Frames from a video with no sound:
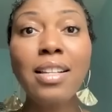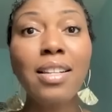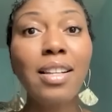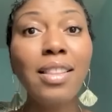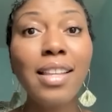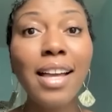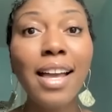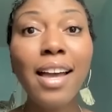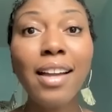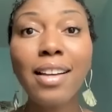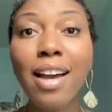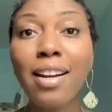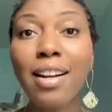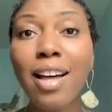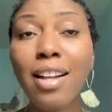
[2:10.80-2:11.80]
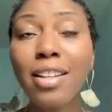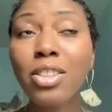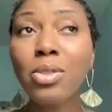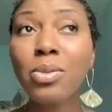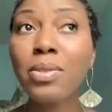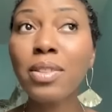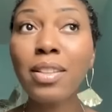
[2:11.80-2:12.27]
Did that.
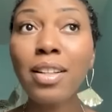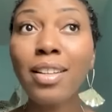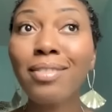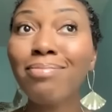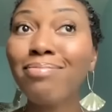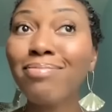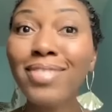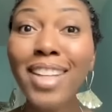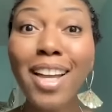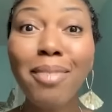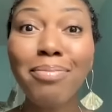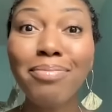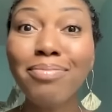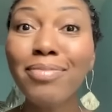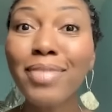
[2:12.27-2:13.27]
Gynecologist was like, yep,